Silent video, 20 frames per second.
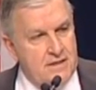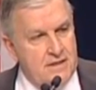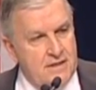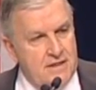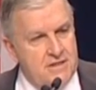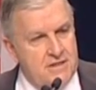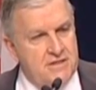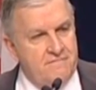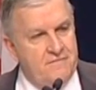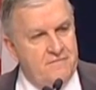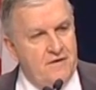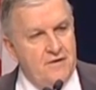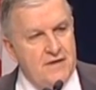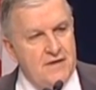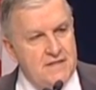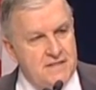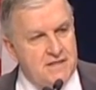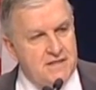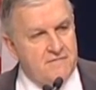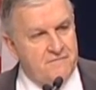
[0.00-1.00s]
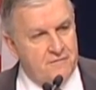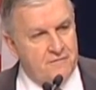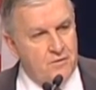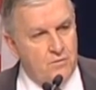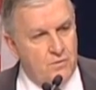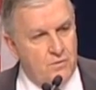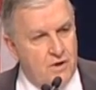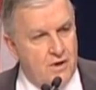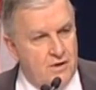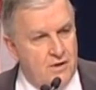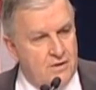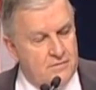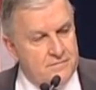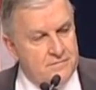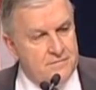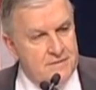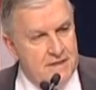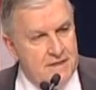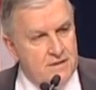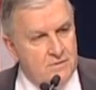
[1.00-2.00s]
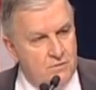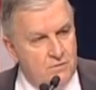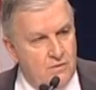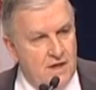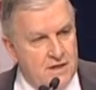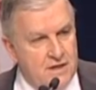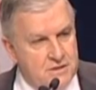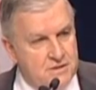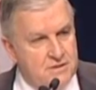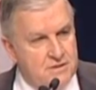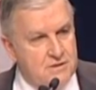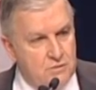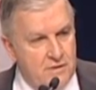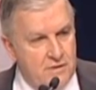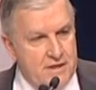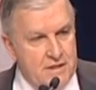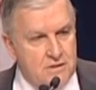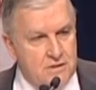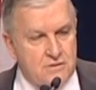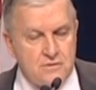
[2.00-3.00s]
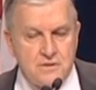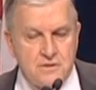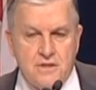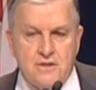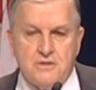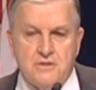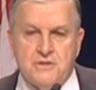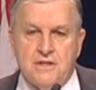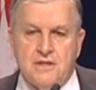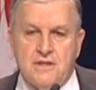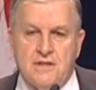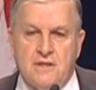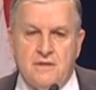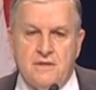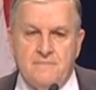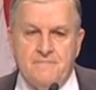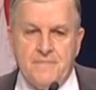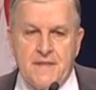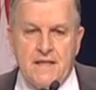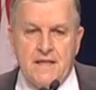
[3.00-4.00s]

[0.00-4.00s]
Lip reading: it's a very different world than it was 22 years ago.